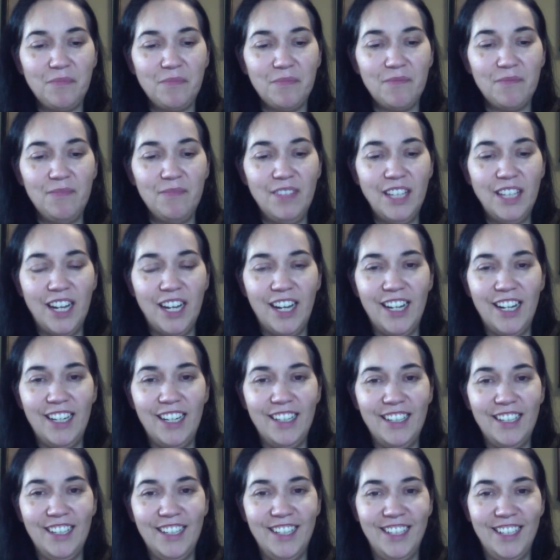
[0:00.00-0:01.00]

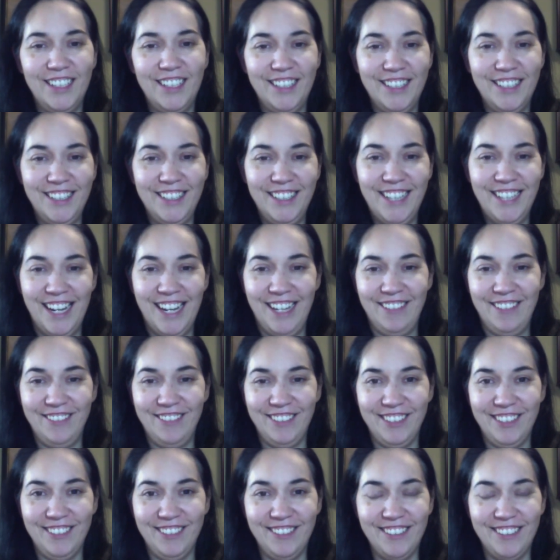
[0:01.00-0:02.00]
not
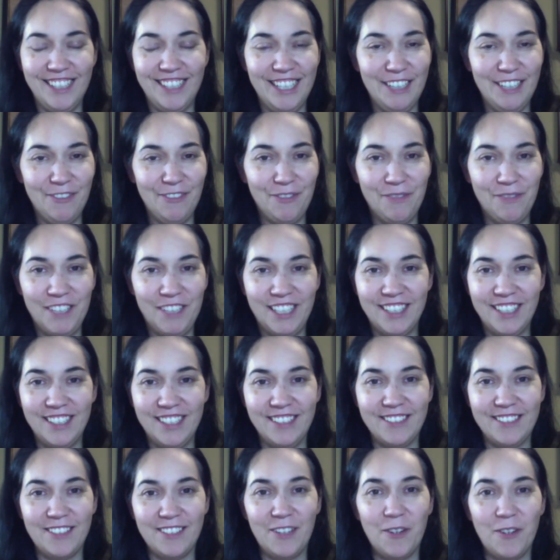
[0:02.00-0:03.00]
real life,
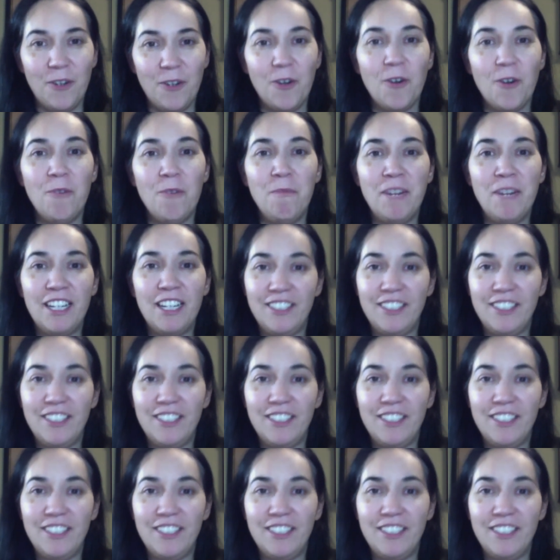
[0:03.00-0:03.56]
because oh my